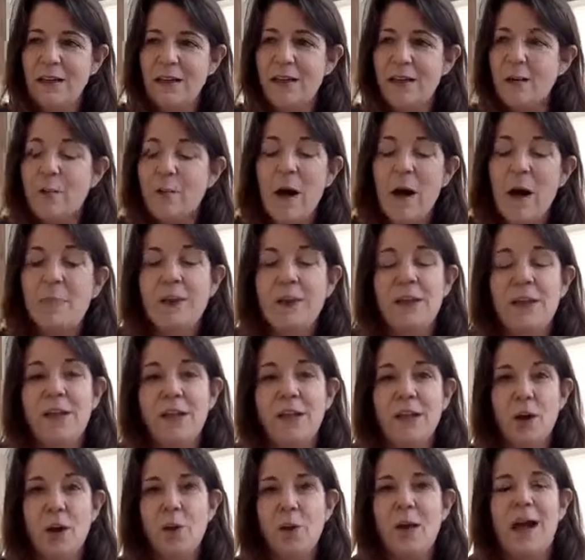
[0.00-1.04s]
And it might be that
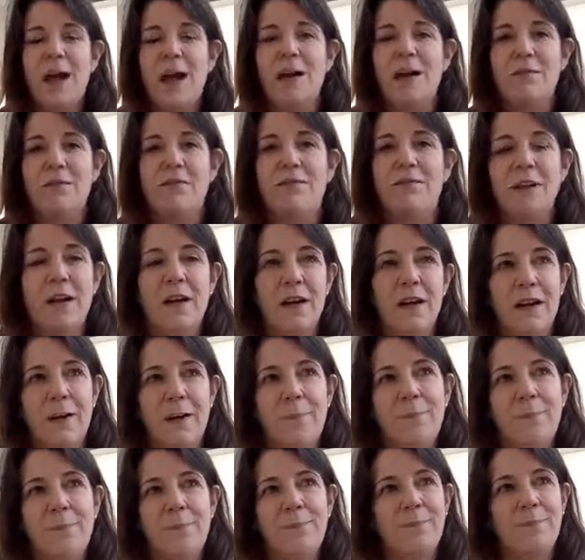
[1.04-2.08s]
you don't have,
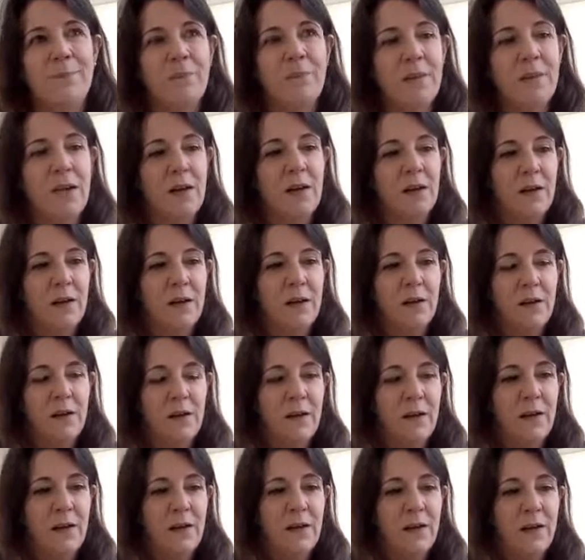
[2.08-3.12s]
um,
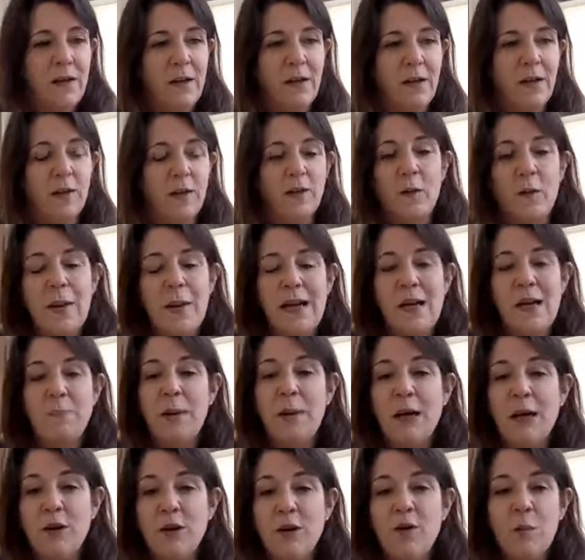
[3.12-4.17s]
you know, so many
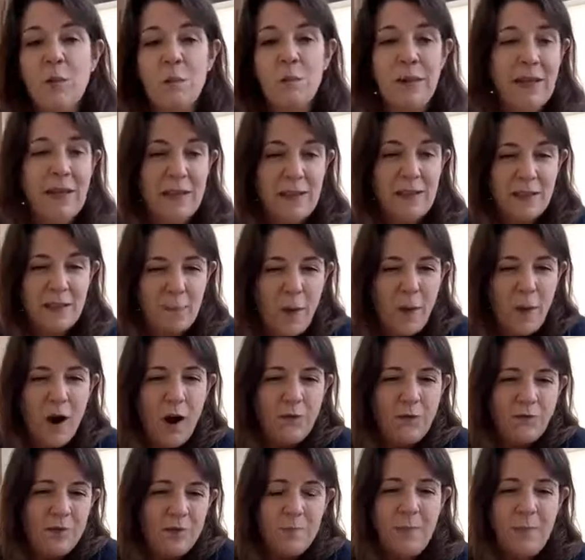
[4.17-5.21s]
big group meetings
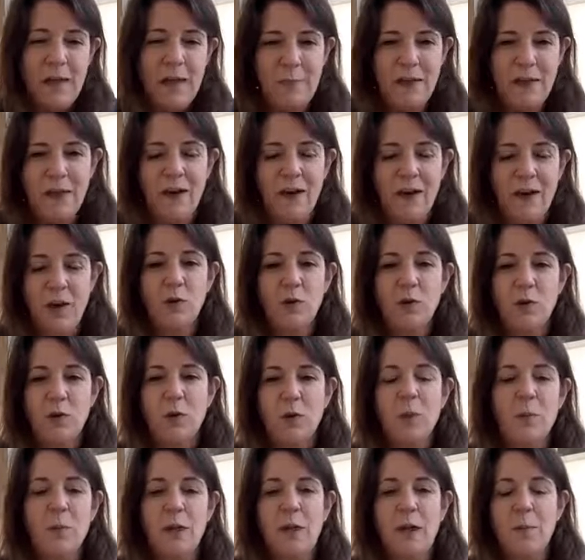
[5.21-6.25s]
apart from maybe that
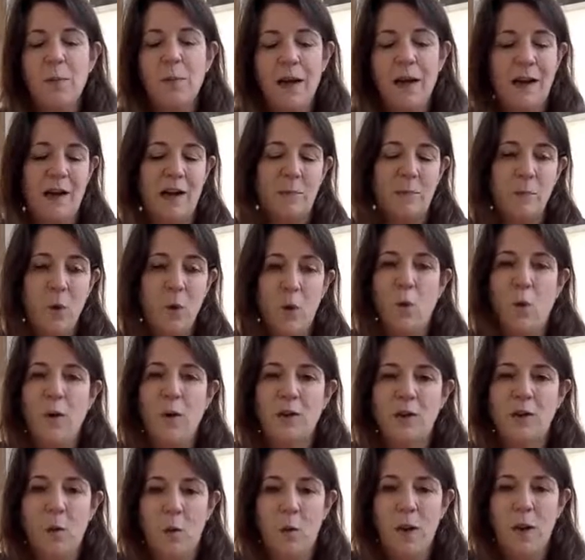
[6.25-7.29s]
huddle, but you might have more
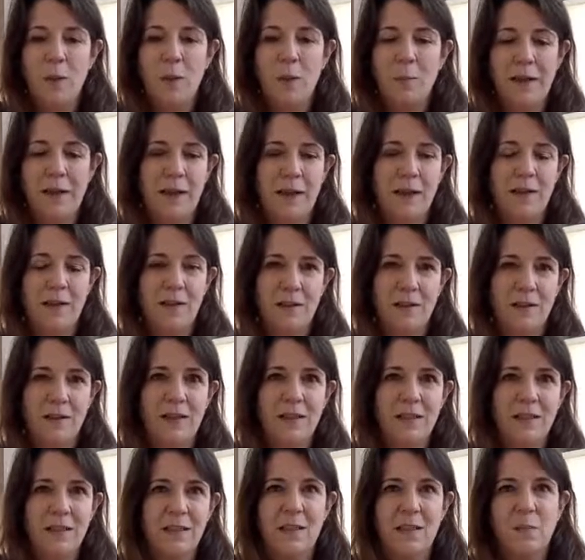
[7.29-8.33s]
one-to-one meetings, and
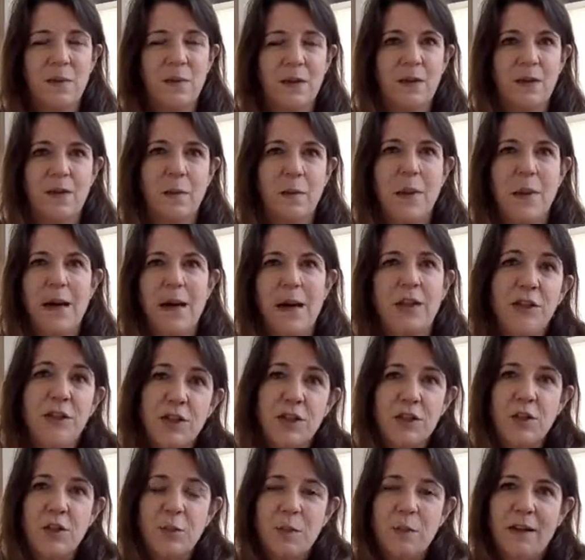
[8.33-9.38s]
that's something that managers
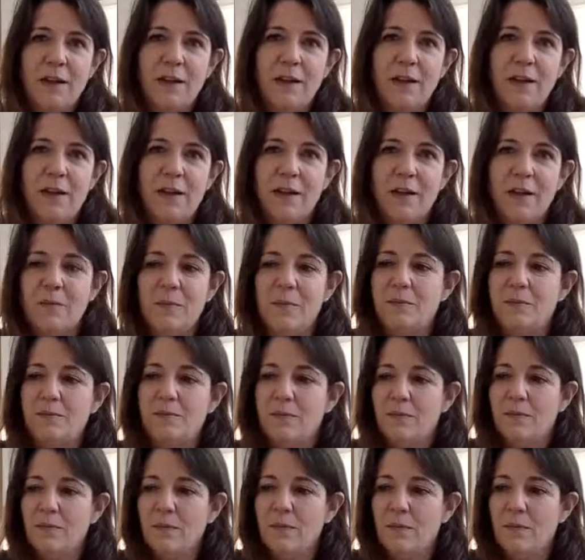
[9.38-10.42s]
should be um,
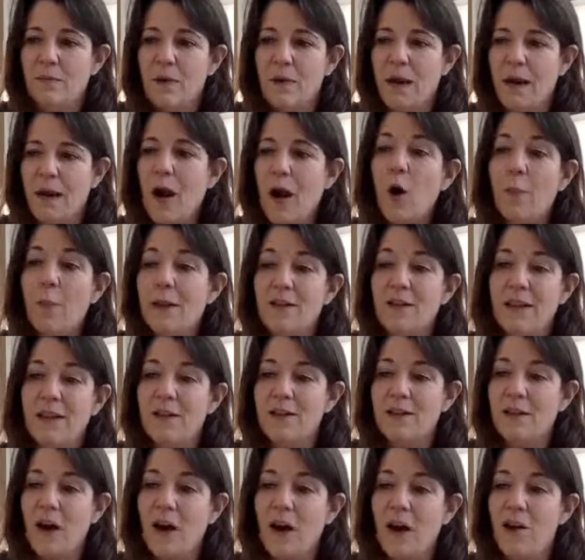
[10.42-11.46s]
helping their
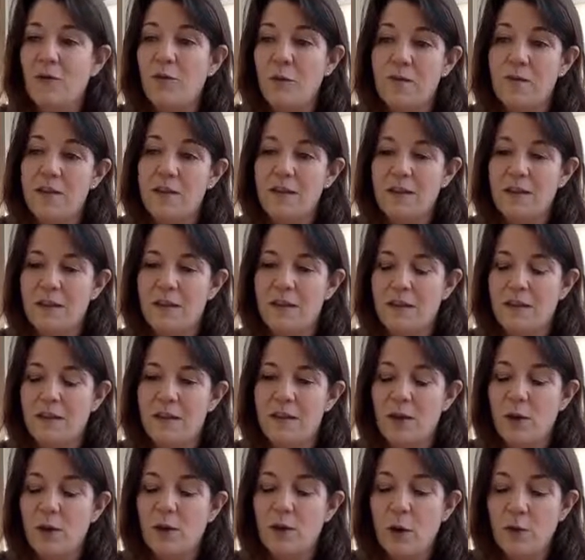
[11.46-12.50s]
staff with is that you
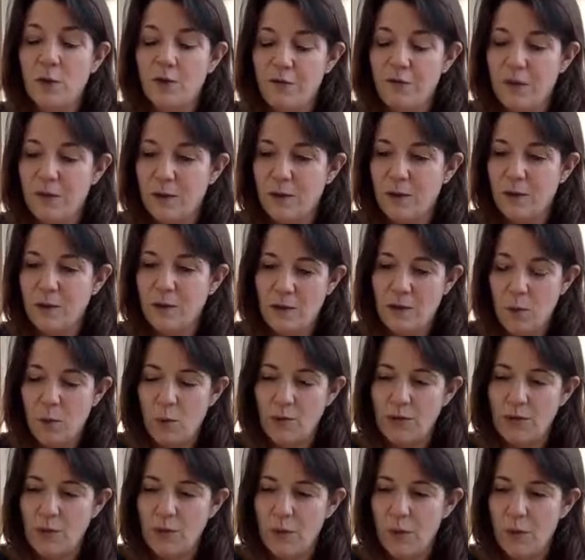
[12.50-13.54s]
know don't feel if you
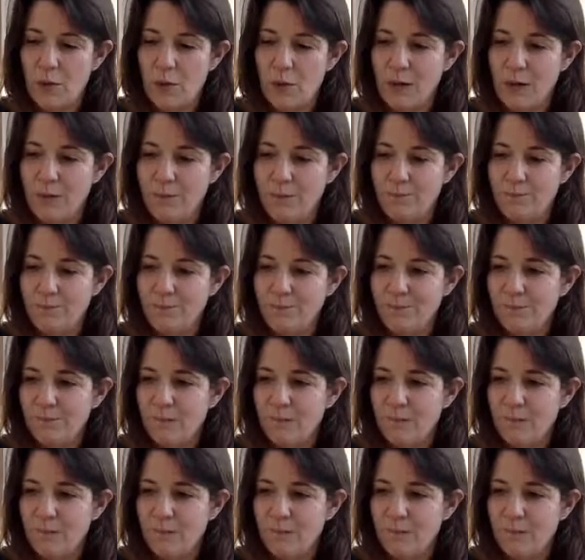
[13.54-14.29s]
want to um,